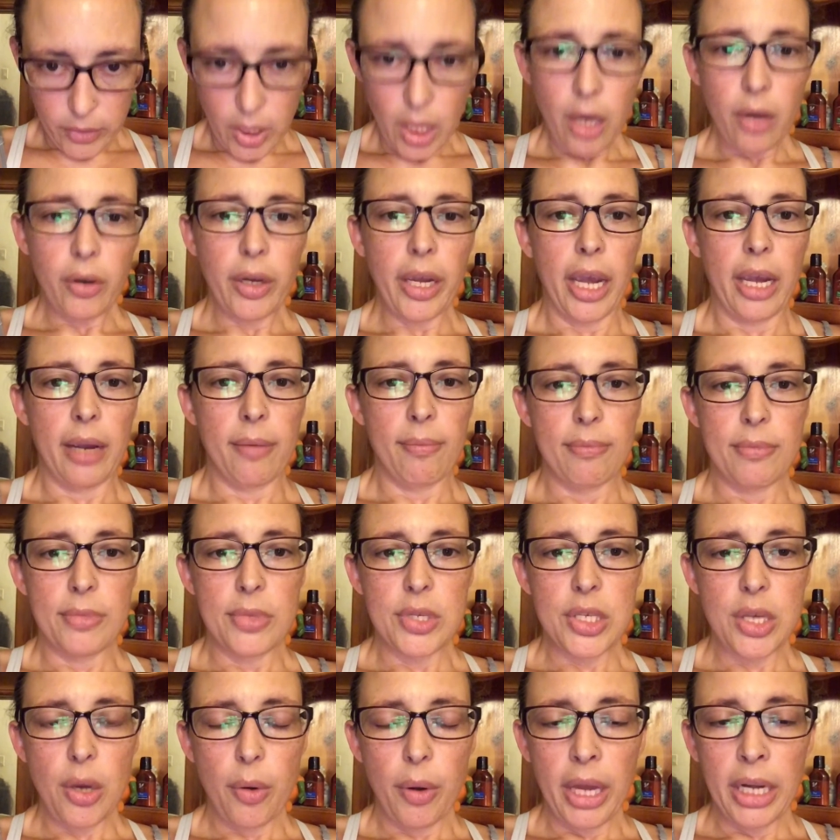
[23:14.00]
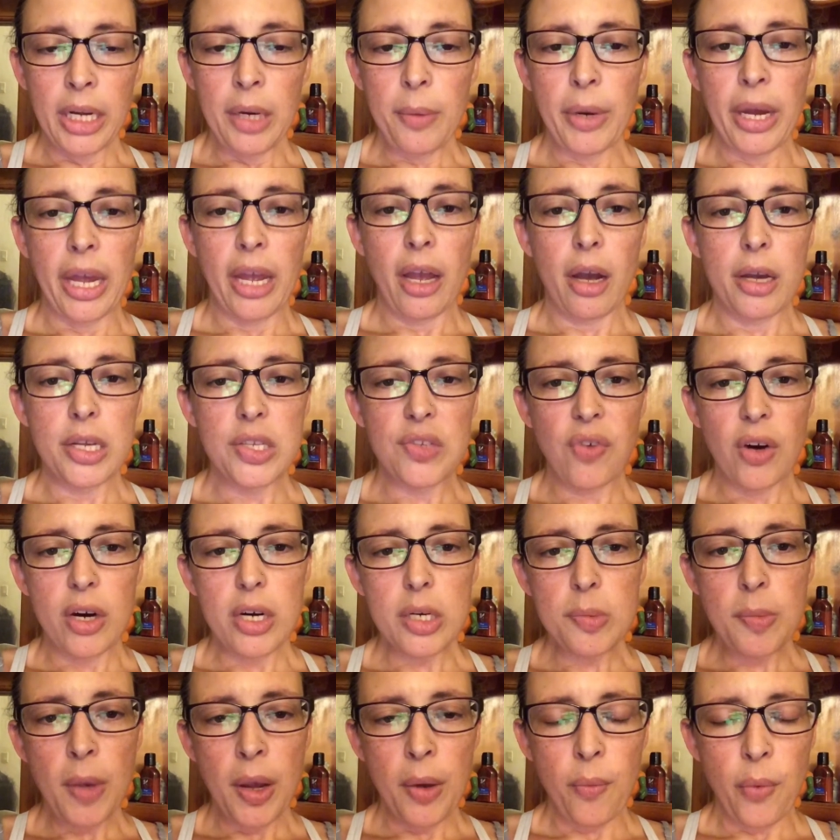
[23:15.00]
Okay. So anyway, as far
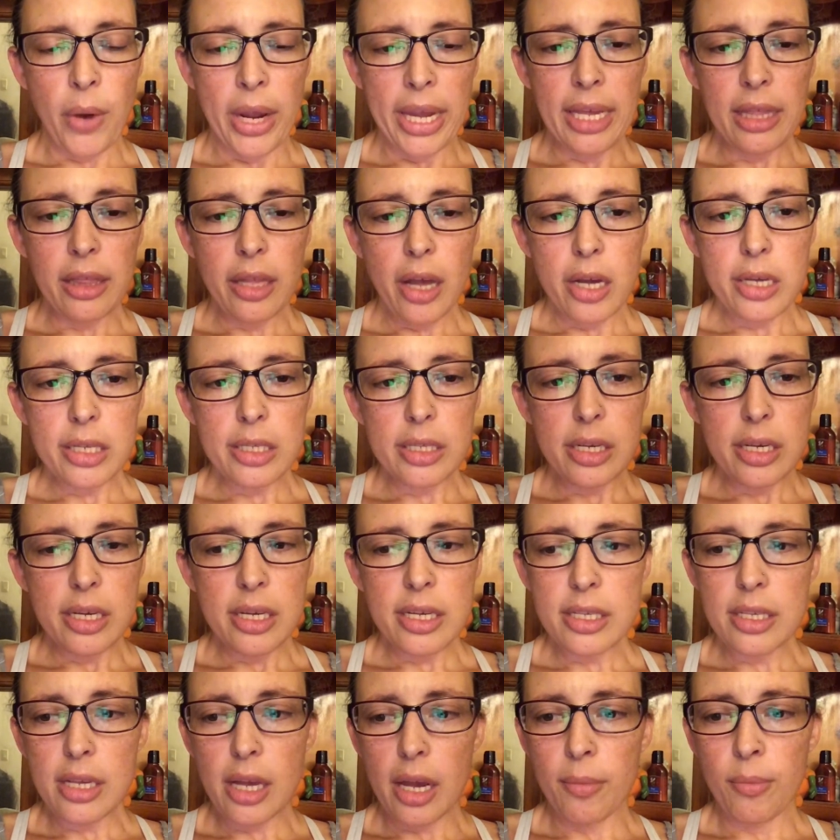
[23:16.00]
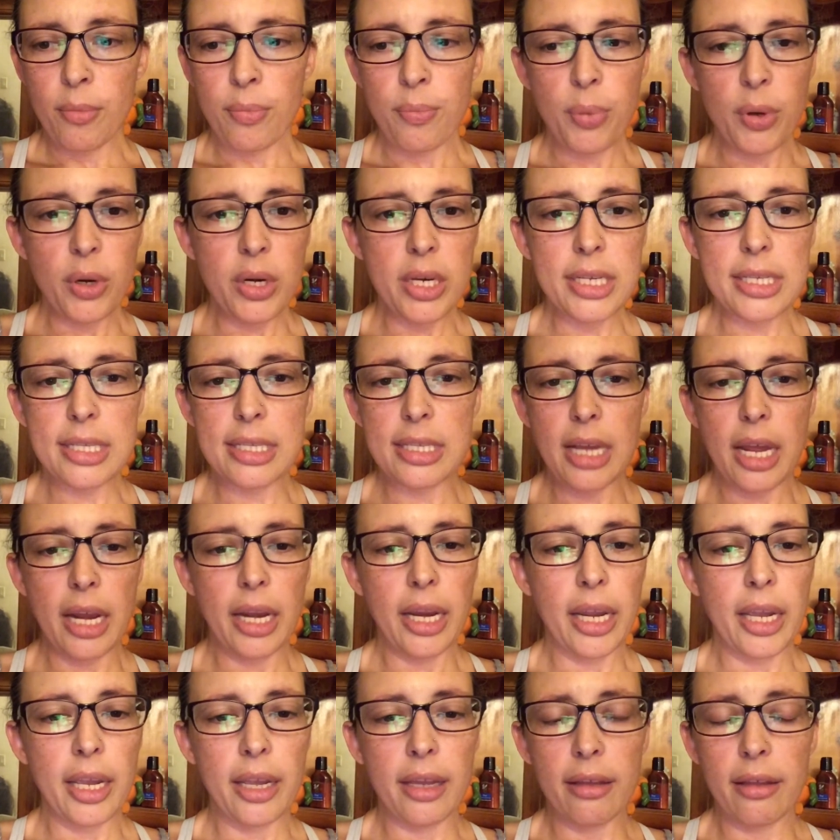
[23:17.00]
as my weight losses, I'm pretty
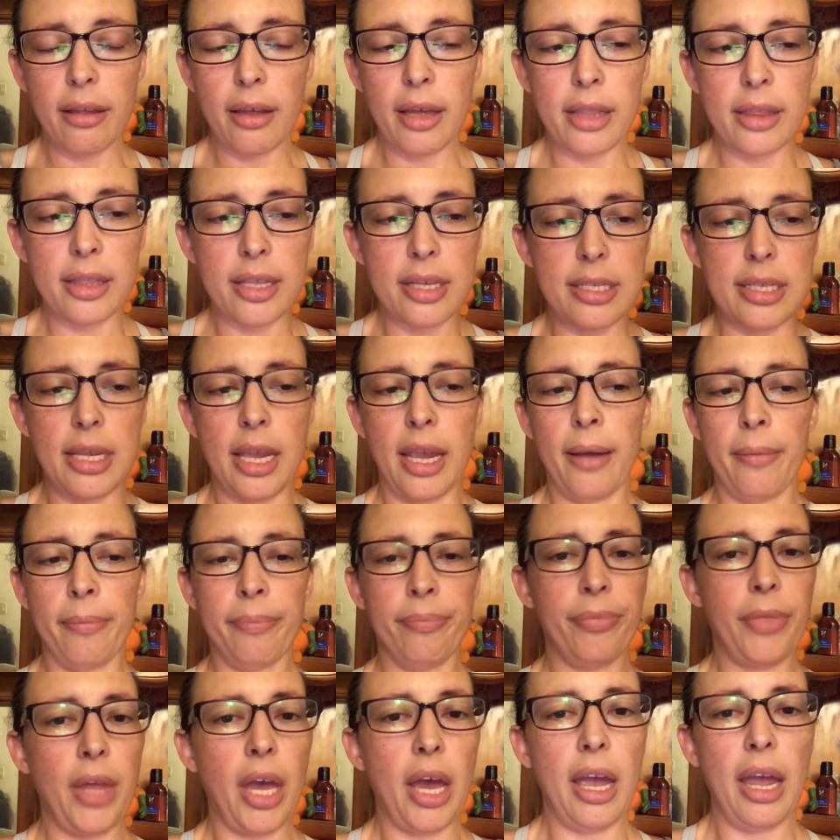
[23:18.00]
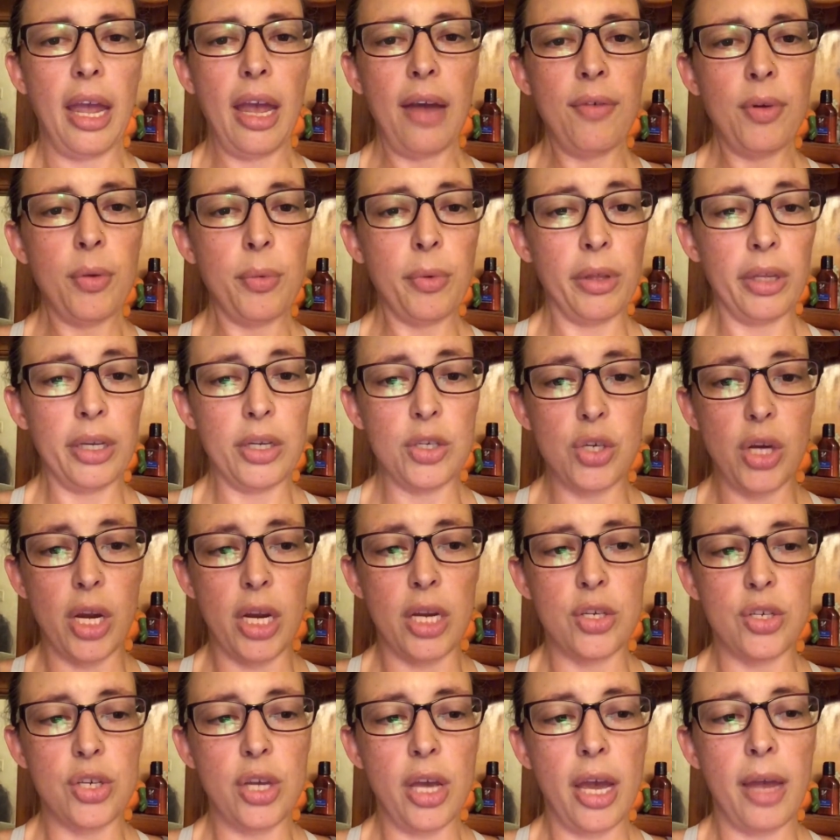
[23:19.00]
steady at the same. I haven't really
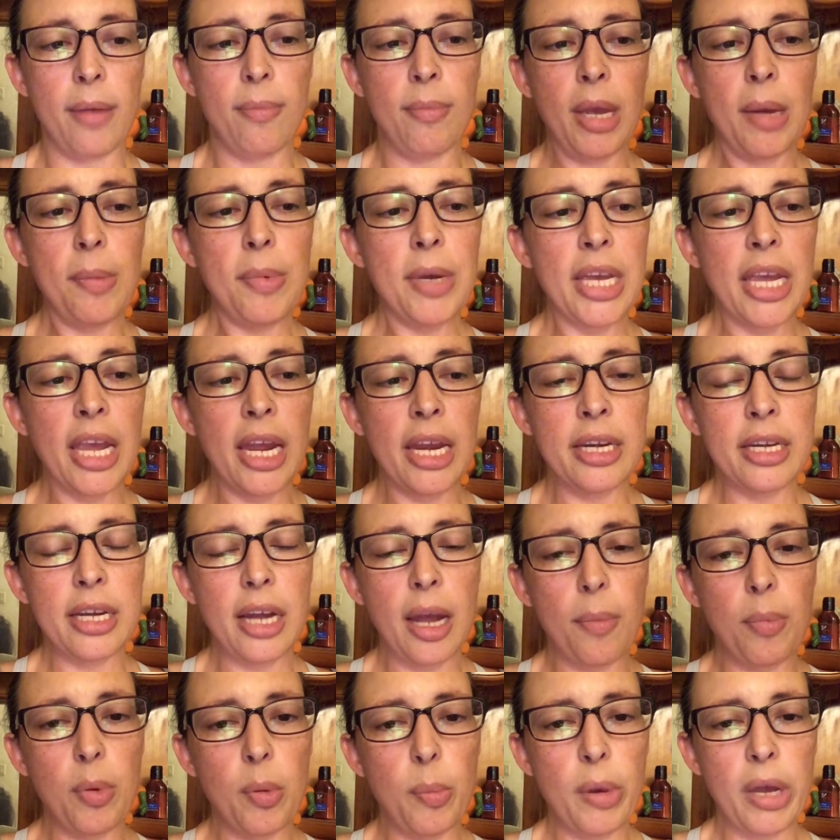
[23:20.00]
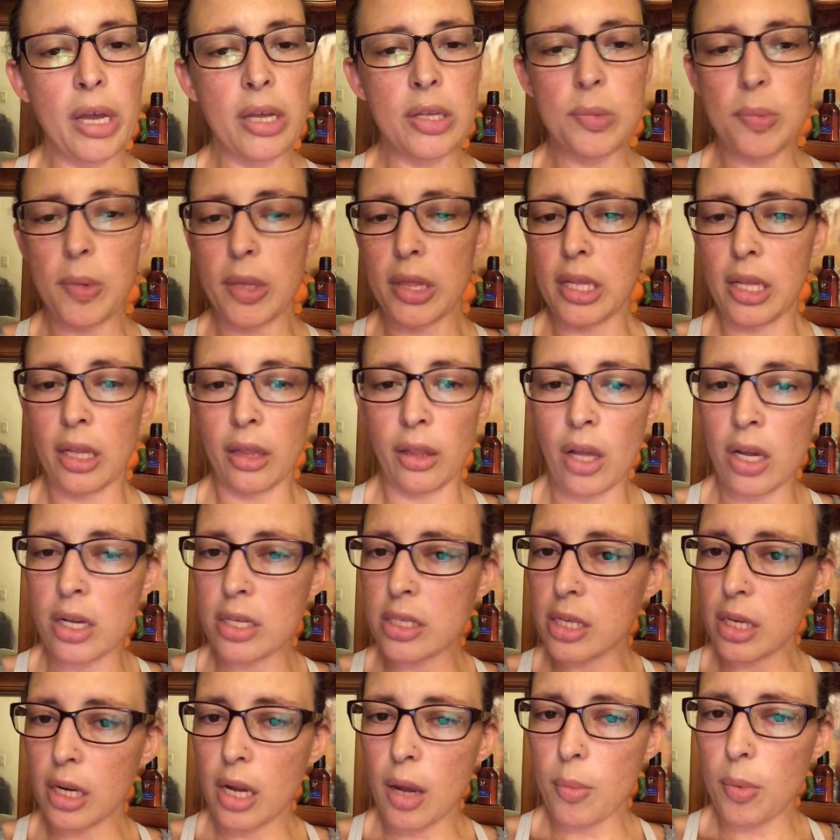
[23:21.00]
changed. I maybe gained a couple pounds, but then
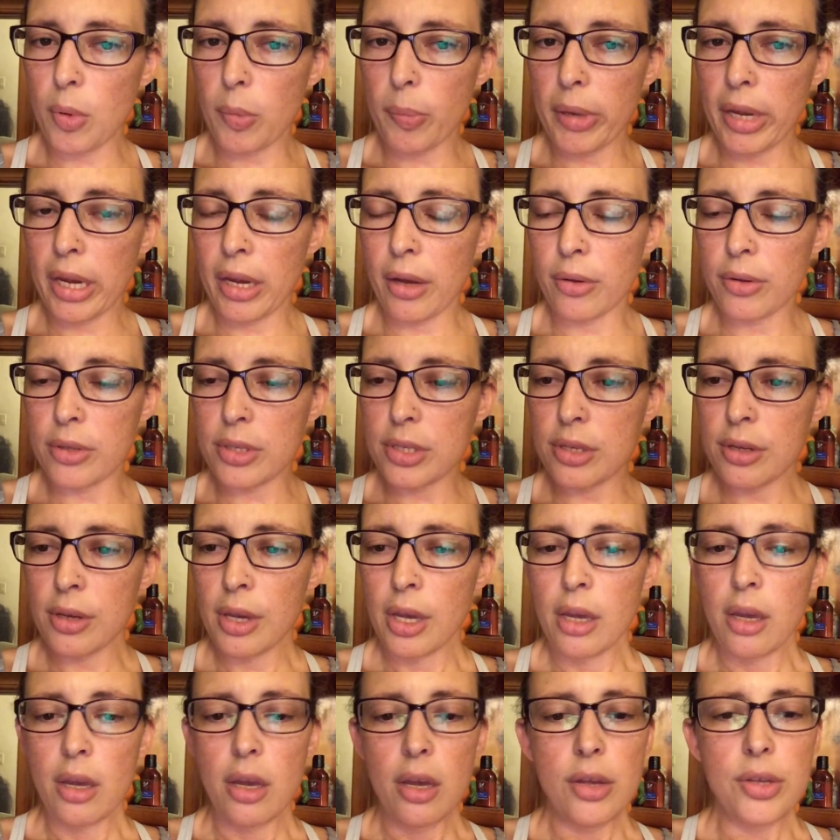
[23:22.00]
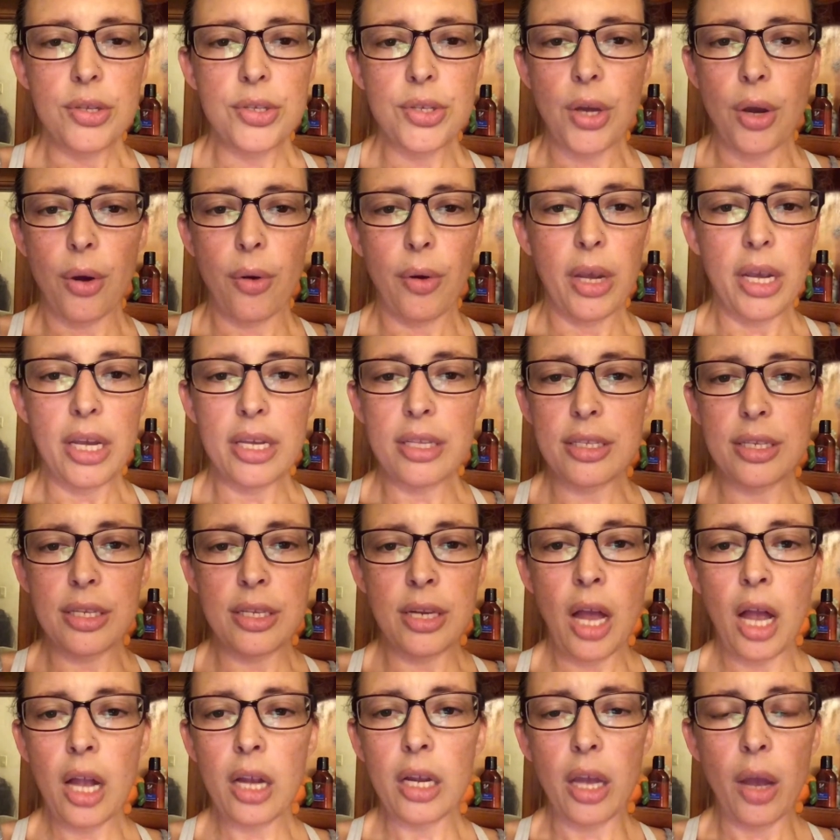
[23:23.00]
lost a couple pounds. So it's
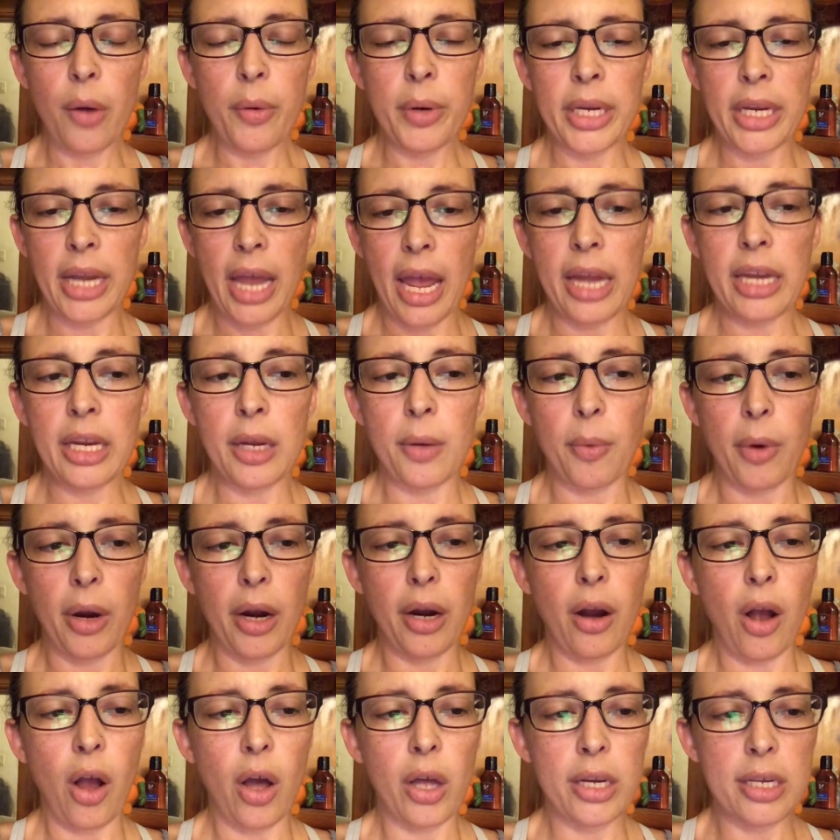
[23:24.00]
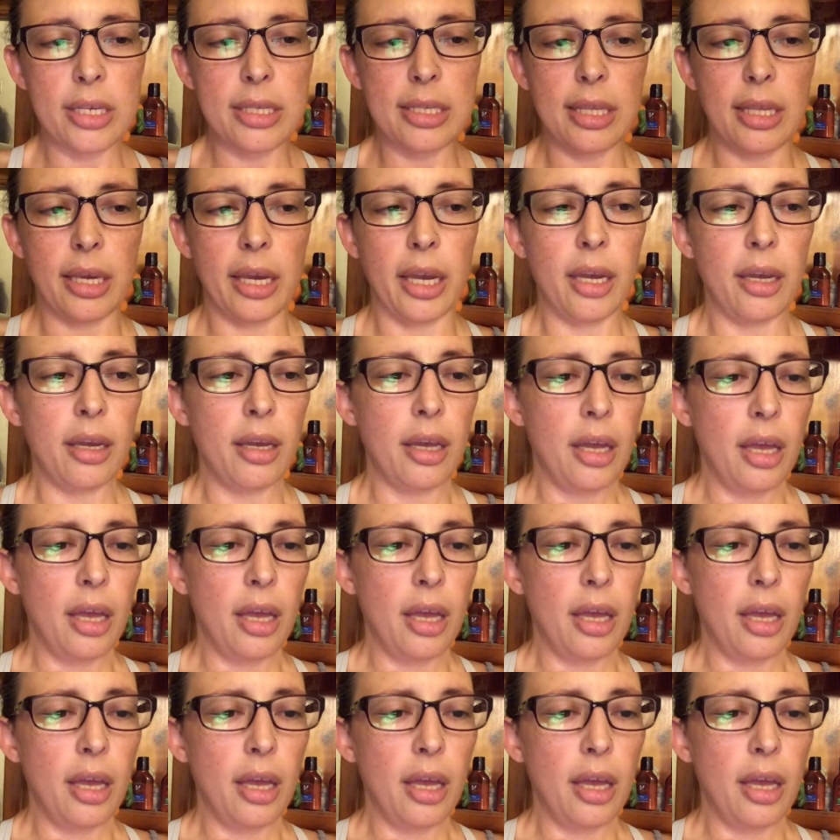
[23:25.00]
not going anywhere, honestly.